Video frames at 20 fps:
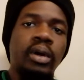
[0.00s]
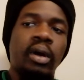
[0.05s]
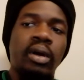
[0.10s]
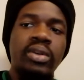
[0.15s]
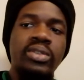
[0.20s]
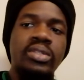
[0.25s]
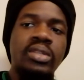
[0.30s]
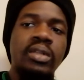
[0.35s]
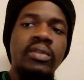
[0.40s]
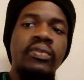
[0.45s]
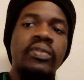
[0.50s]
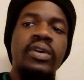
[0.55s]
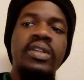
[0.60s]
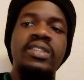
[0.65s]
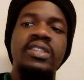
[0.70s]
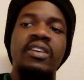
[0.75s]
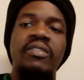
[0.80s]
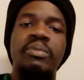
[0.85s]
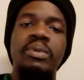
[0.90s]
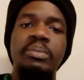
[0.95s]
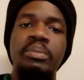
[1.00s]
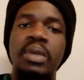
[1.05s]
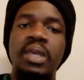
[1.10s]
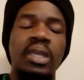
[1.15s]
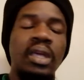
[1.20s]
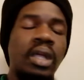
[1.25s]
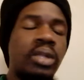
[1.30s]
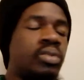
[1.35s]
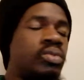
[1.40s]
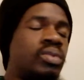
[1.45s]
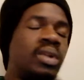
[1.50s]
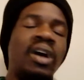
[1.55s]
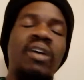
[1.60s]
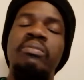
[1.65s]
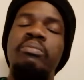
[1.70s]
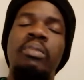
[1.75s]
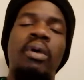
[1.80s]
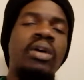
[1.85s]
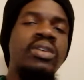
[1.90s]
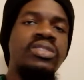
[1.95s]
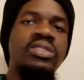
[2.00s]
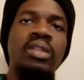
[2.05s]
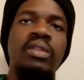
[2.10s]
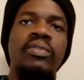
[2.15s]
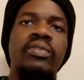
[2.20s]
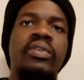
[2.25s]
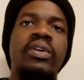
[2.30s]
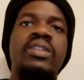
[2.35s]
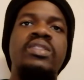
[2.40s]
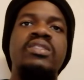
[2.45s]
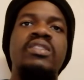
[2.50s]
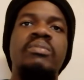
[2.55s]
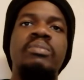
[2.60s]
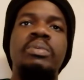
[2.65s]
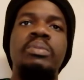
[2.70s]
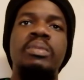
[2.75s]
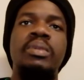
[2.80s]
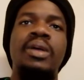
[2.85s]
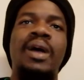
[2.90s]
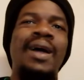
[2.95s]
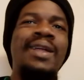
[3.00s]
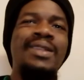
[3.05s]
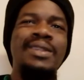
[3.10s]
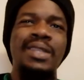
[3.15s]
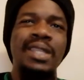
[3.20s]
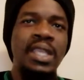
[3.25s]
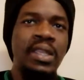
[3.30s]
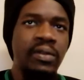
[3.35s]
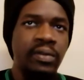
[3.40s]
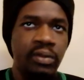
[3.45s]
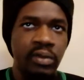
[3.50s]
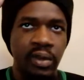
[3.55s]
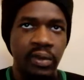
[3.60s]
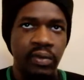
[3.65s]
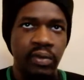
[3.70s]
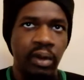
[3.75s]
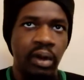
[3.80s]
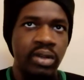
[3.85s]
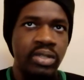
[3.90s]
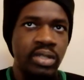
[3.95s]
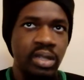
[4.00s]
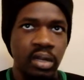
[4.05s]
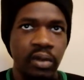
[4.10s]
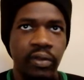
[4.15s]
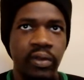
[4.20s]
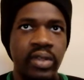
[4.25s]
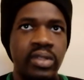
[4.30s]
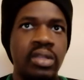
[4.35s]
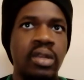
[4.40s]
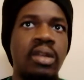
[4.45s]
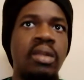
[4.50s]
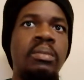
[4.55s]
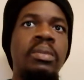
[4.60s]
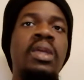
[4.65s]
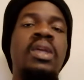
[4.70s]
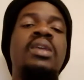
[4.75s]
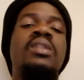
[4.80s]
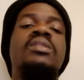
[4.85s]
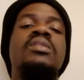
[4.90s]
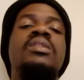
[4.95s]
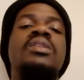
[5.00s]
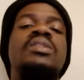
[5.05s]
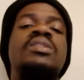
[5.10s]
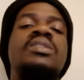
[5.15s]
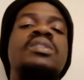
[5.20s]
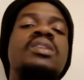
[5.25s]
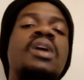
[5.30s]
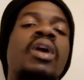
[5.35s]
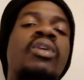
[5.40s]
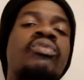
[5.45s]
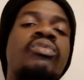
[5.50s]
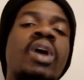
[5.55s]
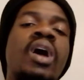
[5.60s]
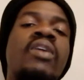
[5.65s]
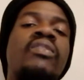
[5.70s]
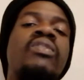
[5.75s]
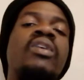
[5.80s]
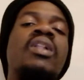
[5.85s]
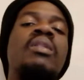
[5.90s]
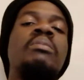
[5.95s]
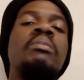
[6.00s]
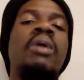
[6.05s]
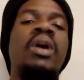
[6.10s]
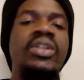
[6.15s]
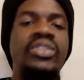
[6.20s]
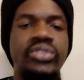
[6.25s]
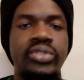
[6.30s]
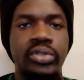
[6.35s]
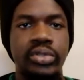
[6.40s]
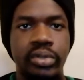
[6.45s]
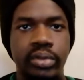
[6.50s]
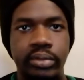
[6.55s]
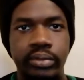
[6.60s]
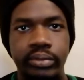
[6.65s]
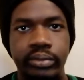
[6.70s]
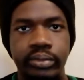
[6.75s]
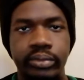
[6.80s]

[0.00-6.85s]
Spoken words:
Arsenal fans have been making, dude, Arsenal fans have been, and even if Arsenal fans are not, this is a rival match.